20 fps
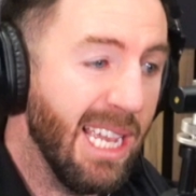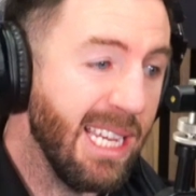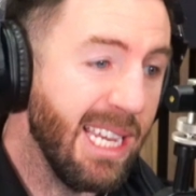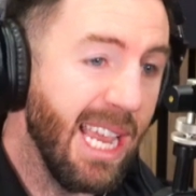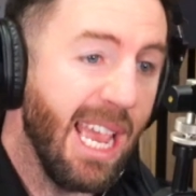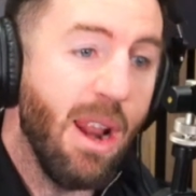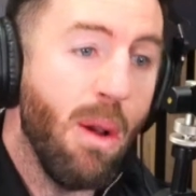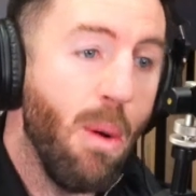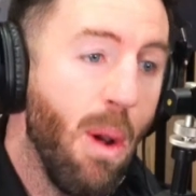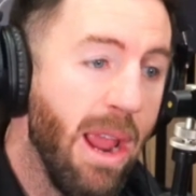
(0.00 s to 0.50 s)

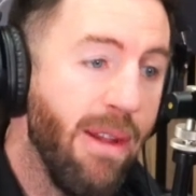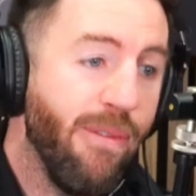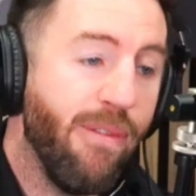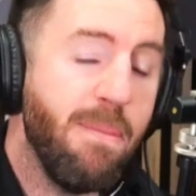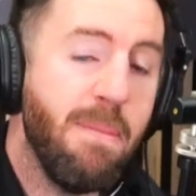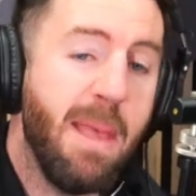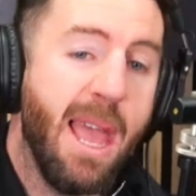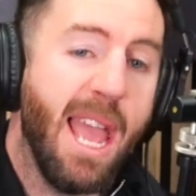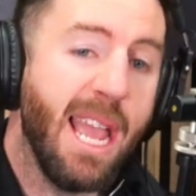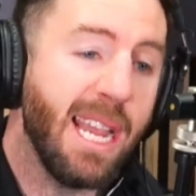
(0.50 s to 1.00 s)
get away
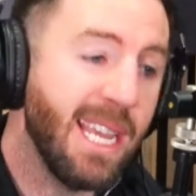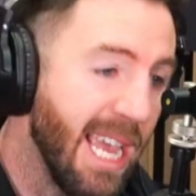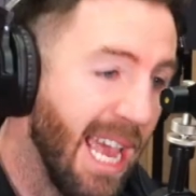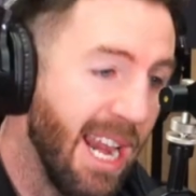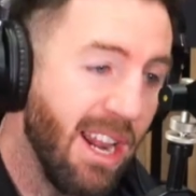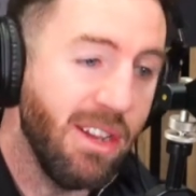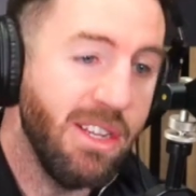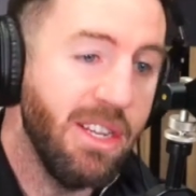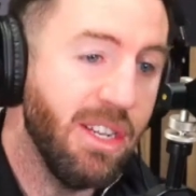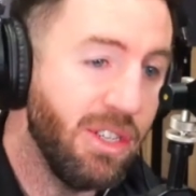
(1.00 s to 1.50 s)
from there, get
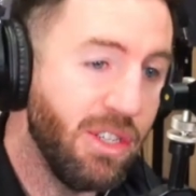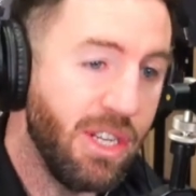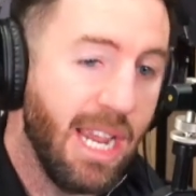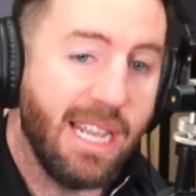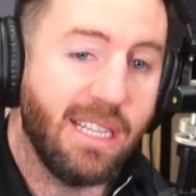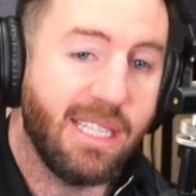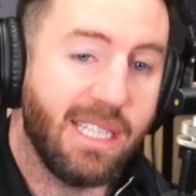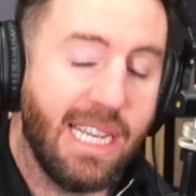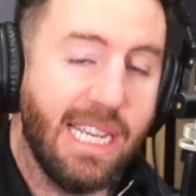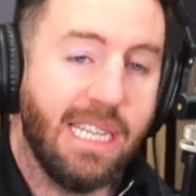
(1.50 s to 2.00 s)
on your
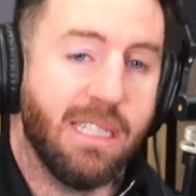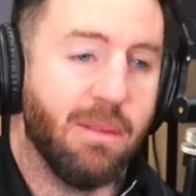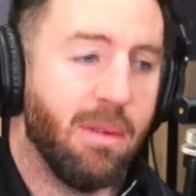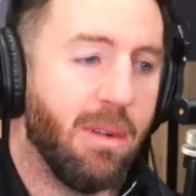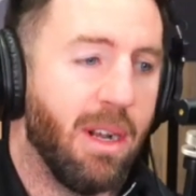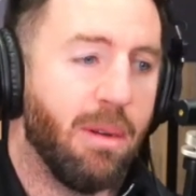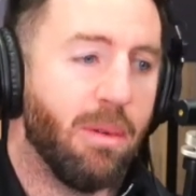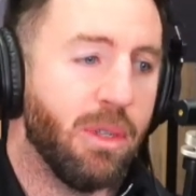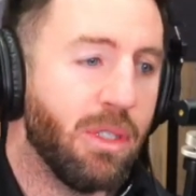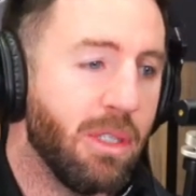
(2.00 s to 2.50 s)
jet skis. And
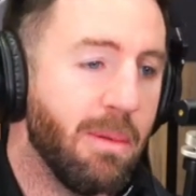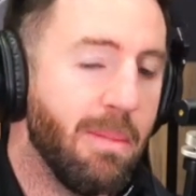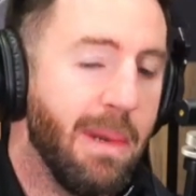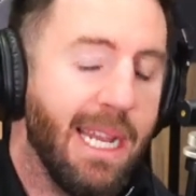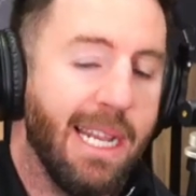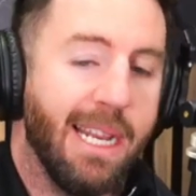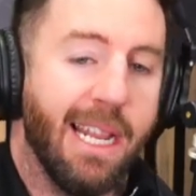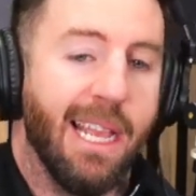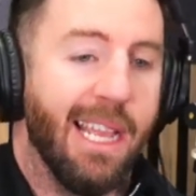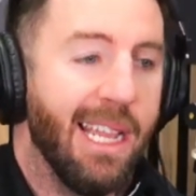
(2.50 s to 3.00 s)
we're like, what do you
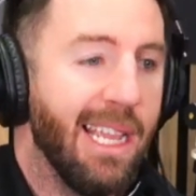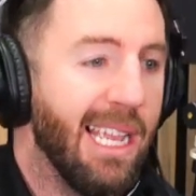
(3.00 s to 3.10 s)
mean?